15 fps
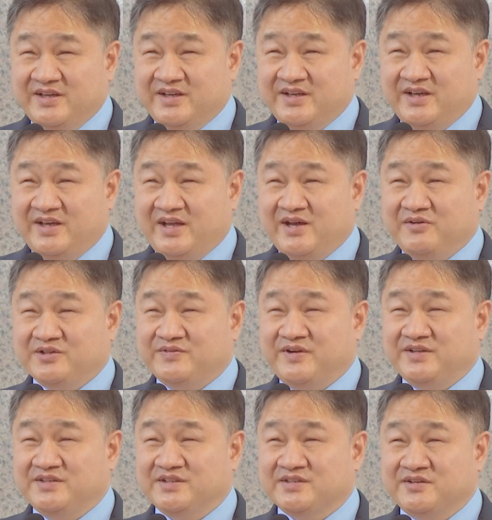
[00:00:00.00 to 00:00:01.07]
And I was very
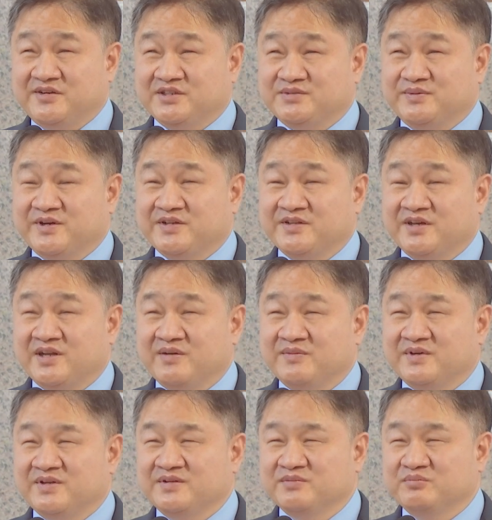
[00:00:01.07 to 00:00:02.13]
discouraged by that. I
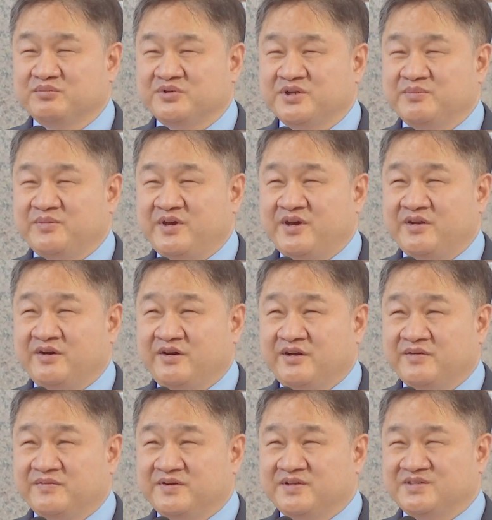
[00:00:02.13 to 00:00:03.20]
mean, pre-med
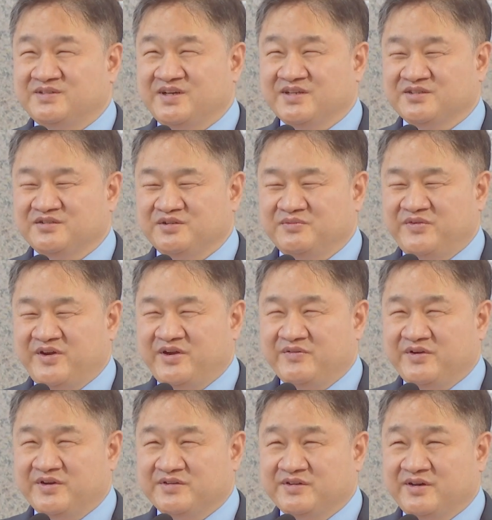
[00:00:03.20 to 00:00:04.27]
Harvard is actually very,
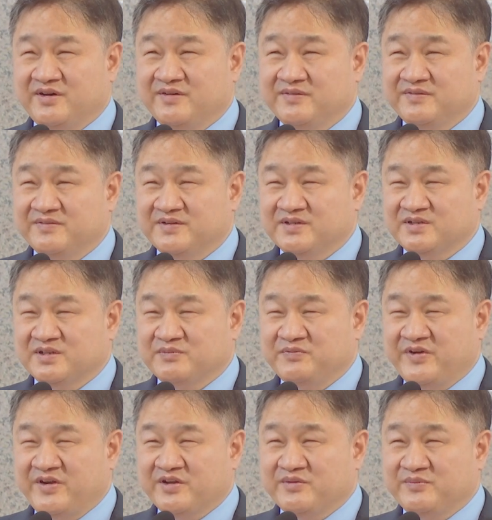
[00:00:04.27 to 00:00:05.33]
very tough,
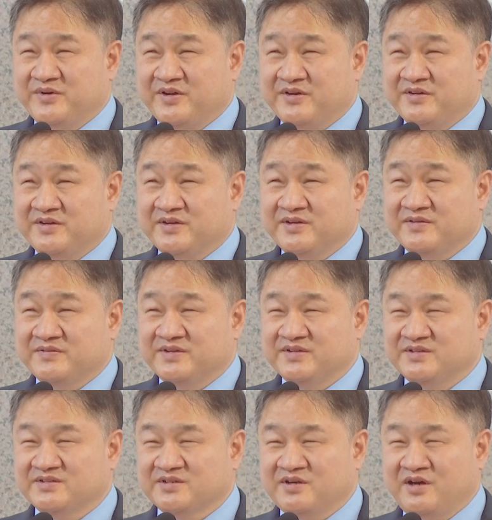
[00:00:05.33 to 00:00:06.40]
very competitive, and
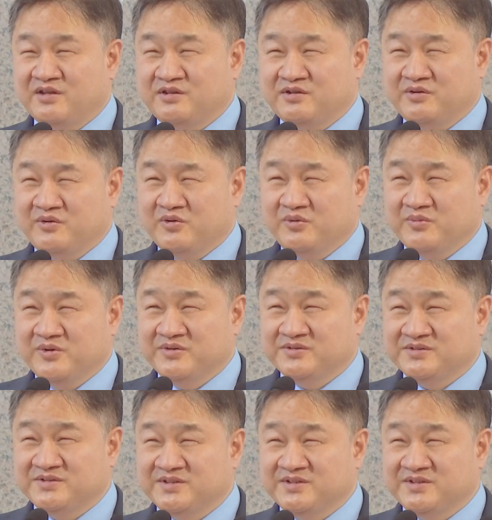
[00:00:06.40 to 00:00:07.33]
it's cutthroat almost.